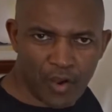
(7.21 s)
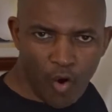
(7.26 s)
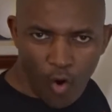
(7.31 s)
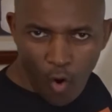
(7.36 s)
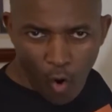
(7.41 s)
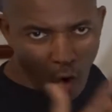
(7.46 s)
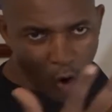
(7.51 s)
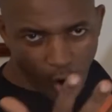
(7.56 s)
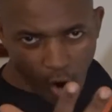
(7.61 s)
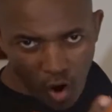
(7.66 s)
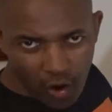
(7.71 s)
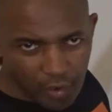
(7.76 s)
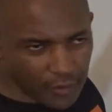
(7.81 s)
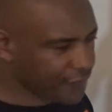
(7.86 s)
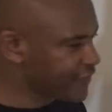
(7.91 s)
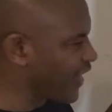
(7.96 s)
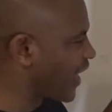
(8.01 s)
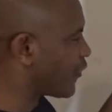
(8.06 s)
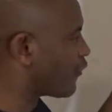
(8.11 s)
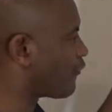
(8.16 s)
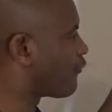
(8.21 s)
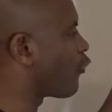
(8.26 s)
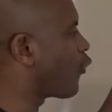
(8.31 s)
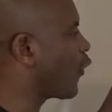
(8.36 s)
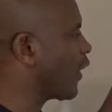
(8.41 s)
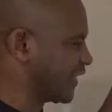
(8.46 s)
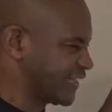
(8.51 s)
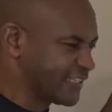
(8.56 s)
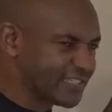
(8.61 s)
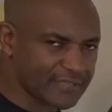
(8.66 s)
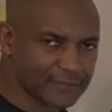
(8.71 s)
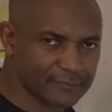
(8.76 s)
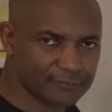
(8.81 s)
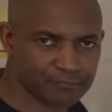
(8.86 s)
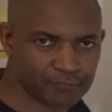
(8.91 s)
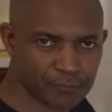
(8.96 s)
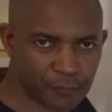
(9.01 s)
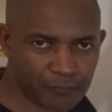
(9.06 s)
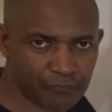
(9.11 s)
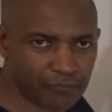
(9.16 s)
or that of wheat,
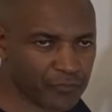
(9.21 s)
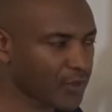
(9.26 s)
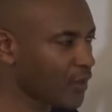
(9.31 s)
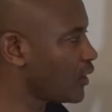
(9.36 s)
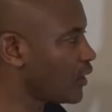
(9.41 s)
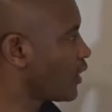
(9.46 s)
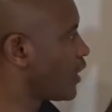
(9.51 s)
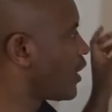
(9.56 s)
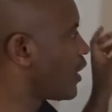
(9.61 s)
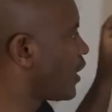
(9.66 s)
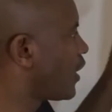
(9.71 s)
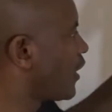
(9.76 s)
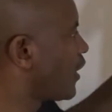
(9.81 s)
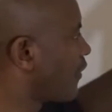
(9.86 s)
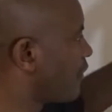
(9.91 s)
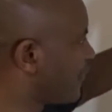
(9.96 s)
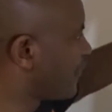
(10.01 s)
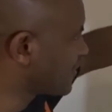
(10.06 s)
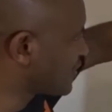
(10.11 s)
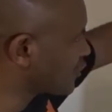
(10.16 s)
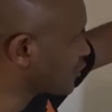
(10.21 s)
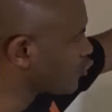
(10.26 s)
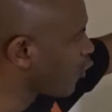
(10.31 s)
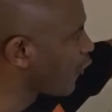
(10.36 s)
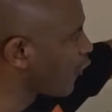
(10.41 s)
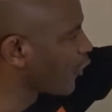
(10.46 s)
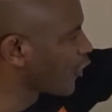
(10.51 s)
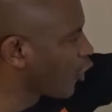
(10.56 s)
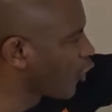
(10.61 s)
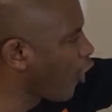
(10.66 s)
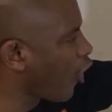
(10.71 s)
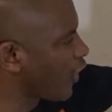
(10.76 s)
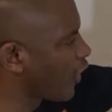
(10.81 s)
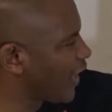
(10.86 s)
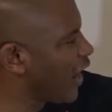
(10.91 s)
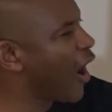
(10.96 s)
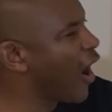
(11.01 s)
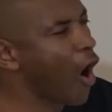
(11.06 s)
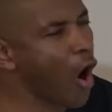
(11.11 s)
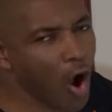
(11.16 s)
this is what we call
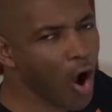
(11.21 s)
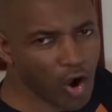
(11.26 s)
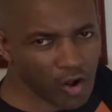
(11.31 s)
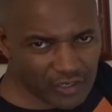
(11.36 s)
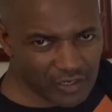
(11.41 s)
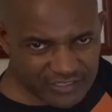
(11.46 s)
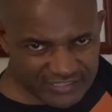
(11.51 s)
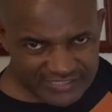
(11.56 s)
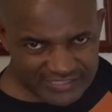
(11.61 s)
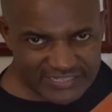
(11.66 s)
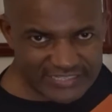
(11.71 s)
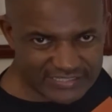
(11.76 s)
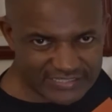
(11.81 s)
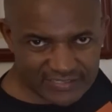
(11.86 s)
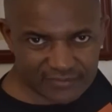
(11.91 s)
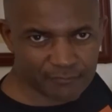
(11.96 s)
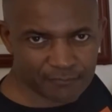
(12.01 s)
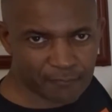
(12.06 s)
a whole seed.